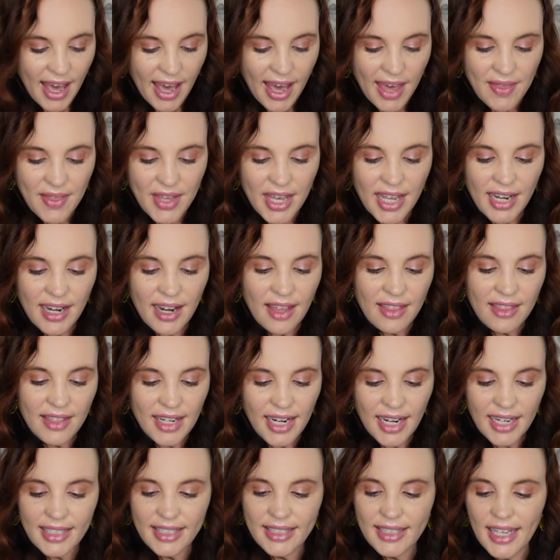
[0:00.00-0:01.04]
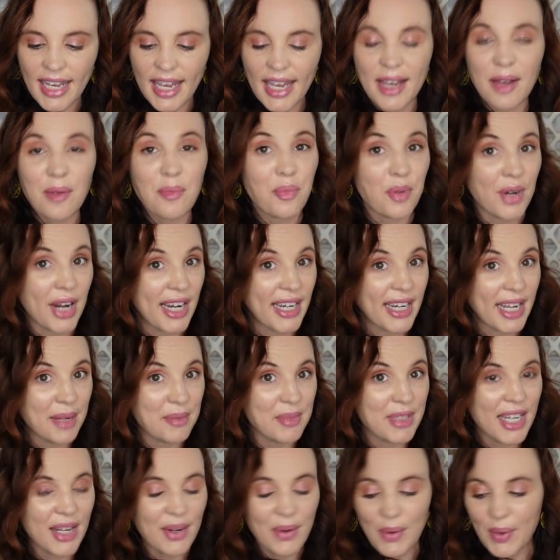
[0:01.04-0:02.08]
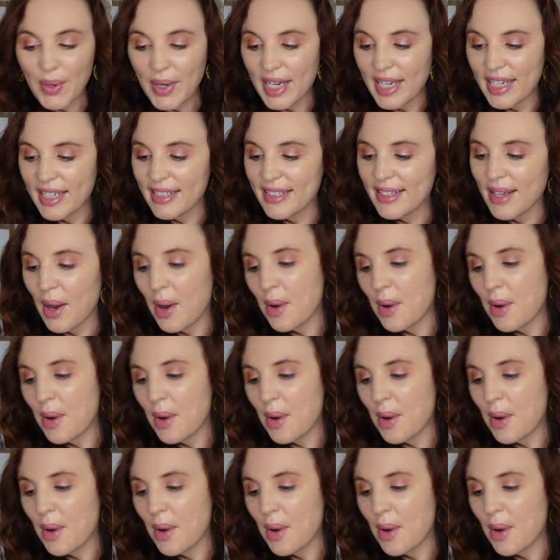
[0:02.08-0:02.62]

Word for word: And then the next thing, brand name toys.